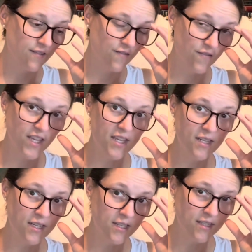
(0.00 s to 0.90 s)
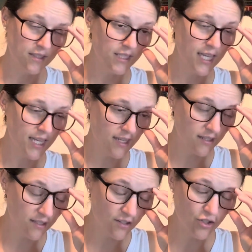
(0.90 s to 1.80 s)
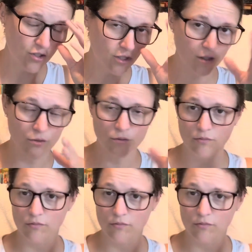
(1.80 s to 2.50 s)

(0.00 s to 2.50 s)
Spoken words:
Finland, because you know